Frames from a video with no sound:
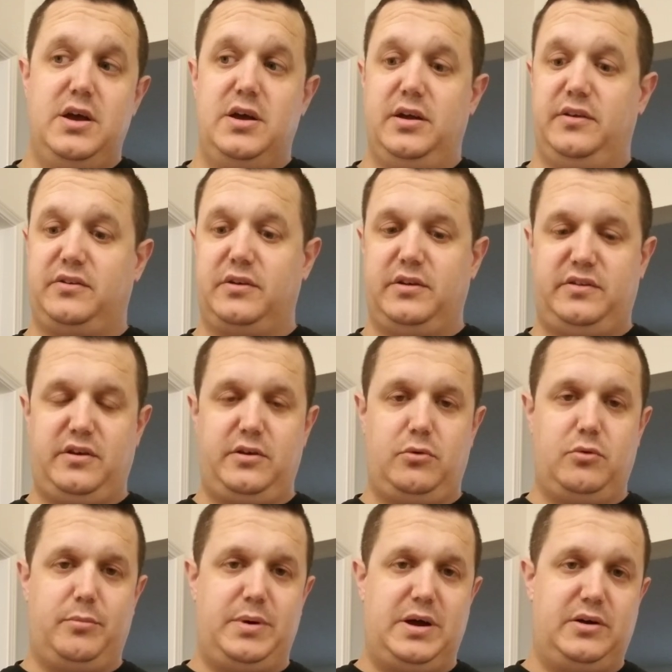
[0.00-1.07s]
It's going to tell
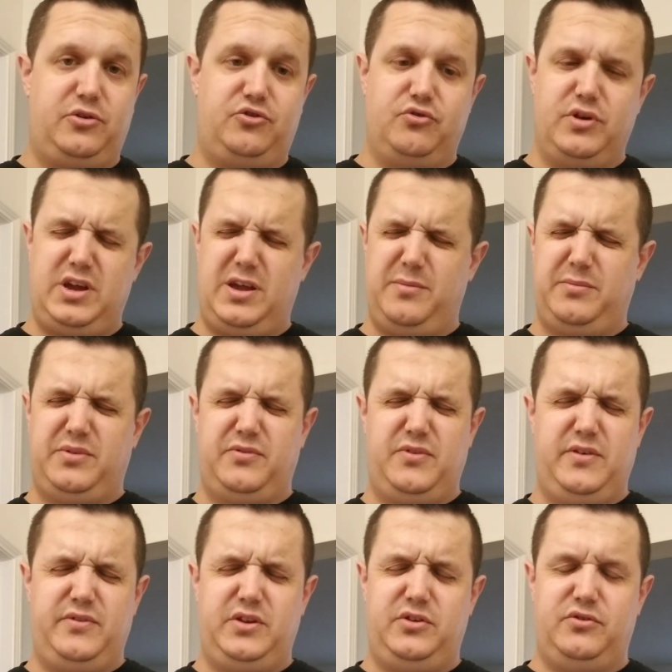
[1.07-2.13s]
you about dreams,
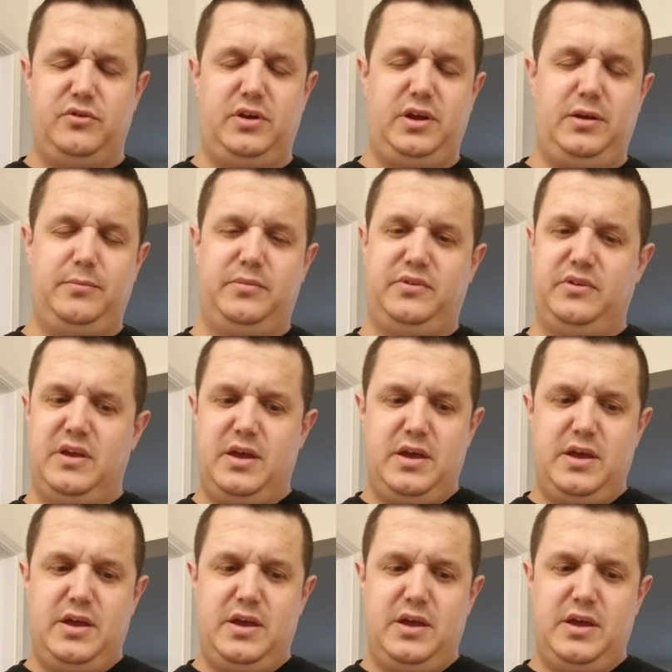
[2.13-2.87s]
vivid dreams,